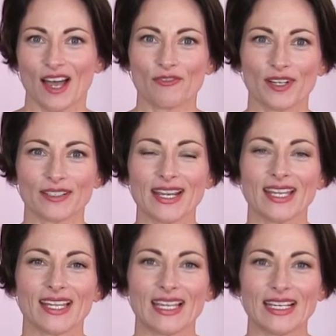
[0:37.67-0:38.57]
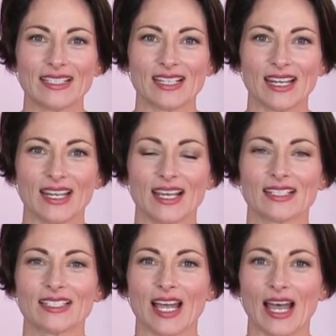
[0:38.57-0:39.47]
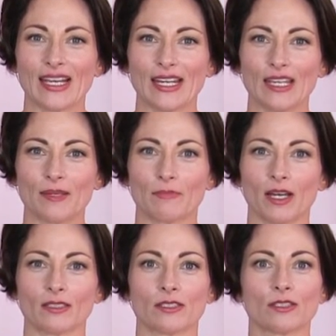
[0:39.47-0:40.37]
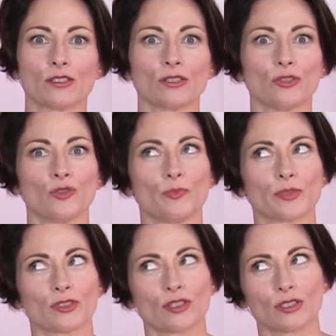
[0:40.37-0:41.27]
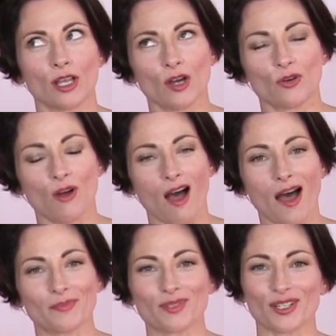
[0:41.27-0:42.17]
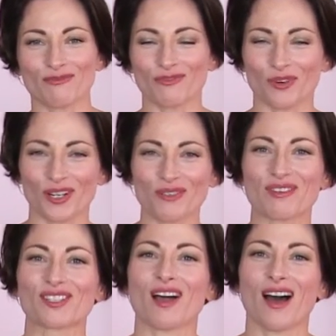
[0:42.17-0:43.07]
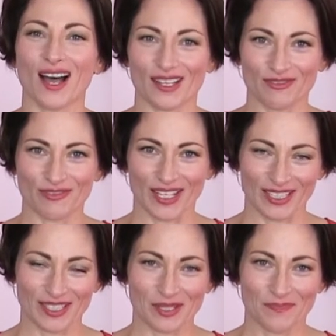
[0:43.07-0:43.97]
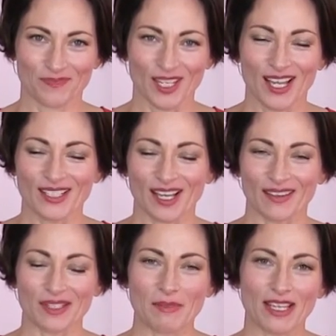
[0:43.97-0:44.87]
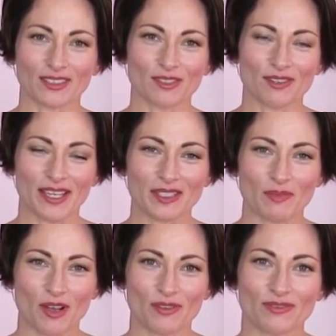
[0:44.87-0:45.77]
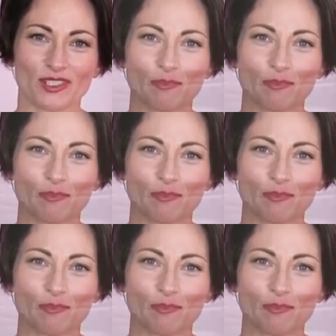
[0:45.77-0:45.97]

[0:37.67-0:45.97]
A very easy, tidy, but super slow option for you is Hot Fix. Now they make a little gizmo